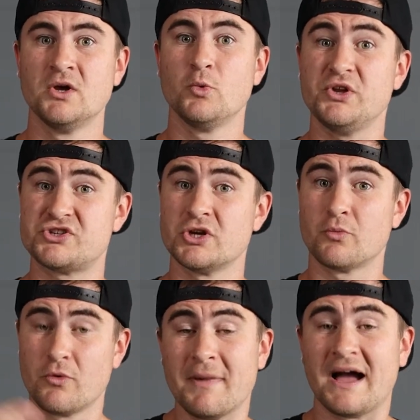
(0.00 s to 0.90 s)
Which
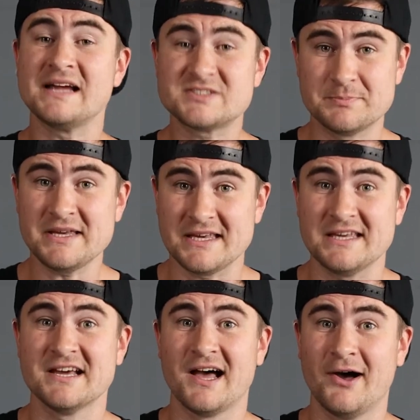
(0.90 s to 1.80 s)
reminds
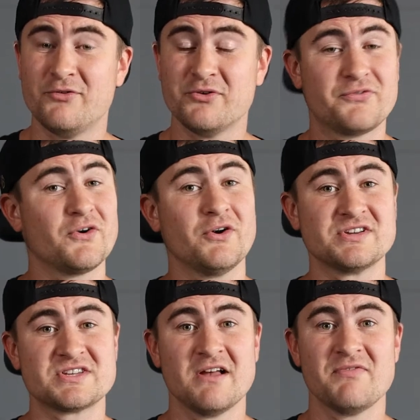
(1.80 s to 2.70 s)
me of the
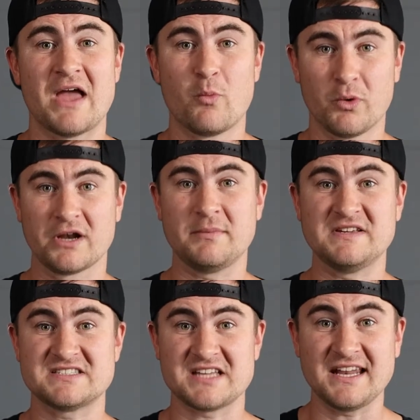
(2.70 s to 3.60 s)
verse that we're going to be
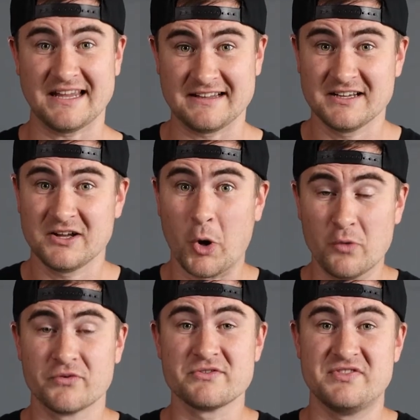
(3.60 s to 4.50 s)
studying
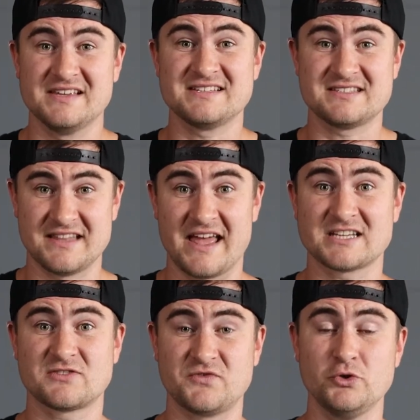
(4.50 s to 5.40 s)
over these
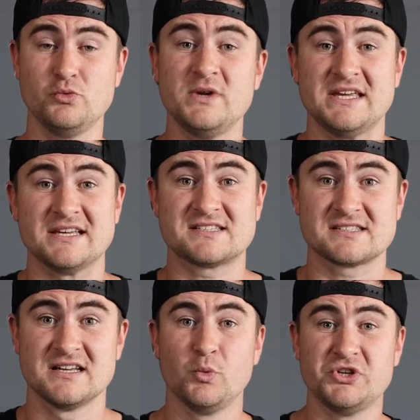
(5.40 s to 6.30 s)
next few weeks,
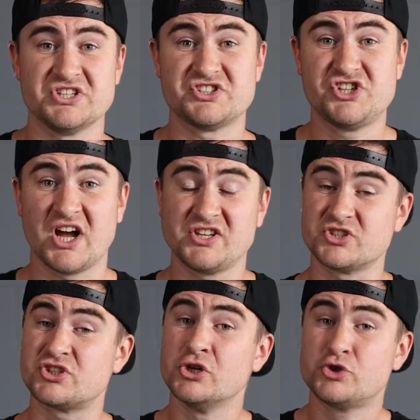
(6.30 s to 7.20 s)
which is
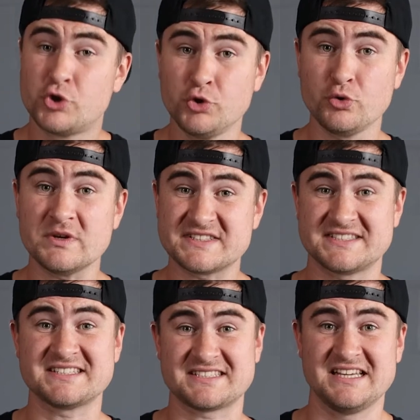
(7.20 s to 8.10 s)
Judges
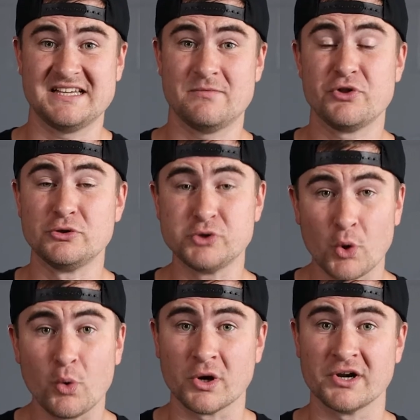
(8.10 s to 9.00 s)
2:16. The
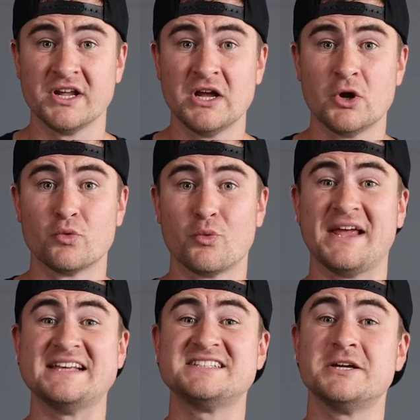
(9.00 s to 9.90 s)
Lord
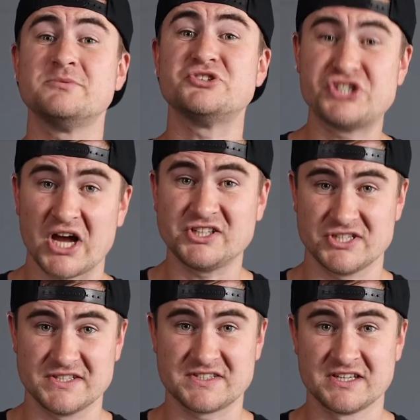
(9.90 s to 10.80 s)
raised up
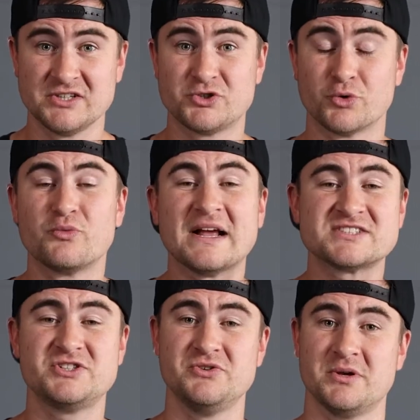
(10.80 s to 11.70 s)
judges to
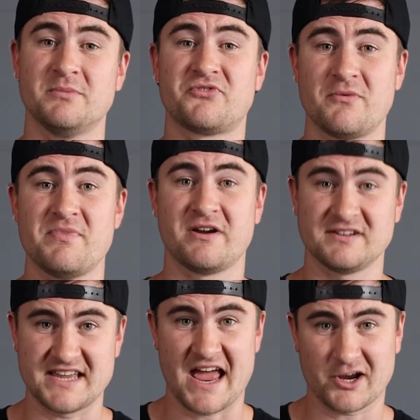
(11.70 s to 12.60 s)
rescue them from their
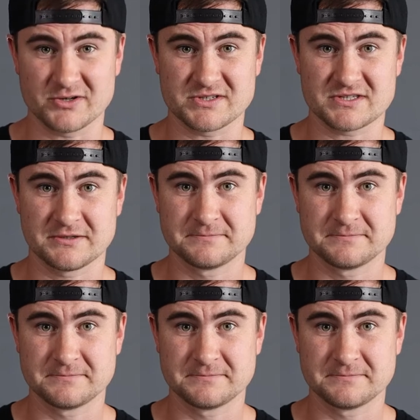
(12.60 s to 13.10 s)
attackers.